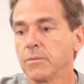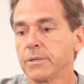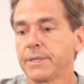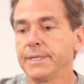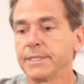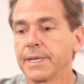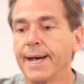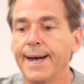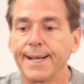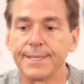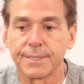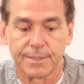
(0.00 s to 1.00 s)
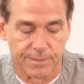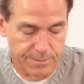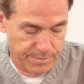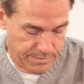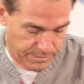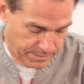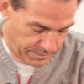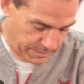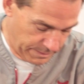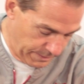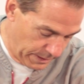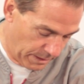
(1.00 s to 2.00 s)
these guys.
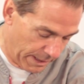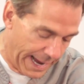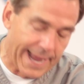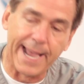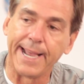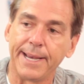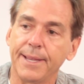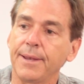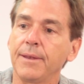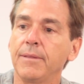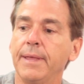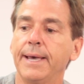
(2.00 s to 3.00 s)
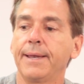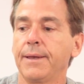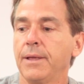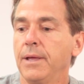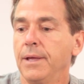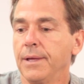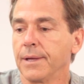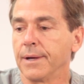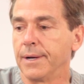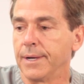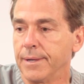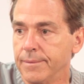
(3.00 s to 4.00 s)
You know, I hate it that
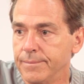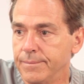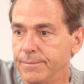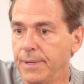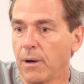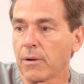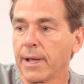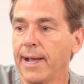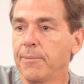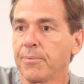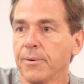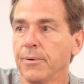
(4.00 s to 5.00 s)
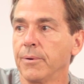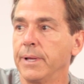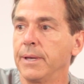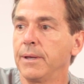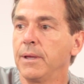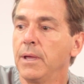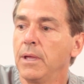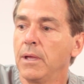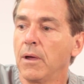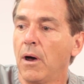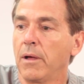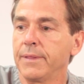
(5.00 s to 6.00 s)
Mel Kiper and
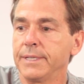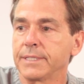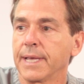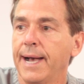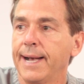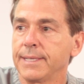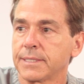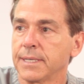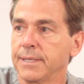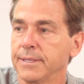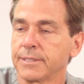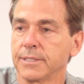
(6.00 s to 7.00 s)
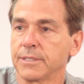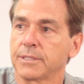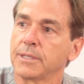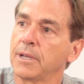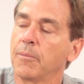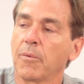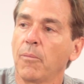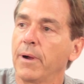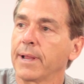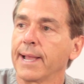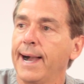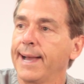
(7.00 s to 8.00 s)
all these guys say this is the number
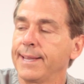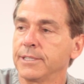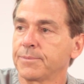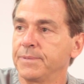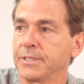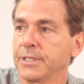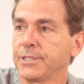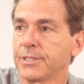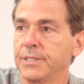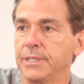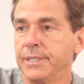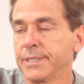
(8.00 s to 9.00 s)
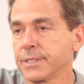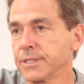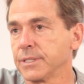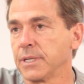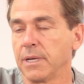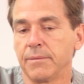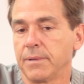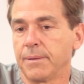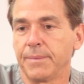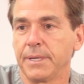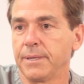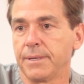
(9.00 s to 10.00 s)
one guy at this position and this is the,
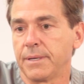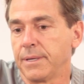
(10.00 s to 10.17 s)
I mean,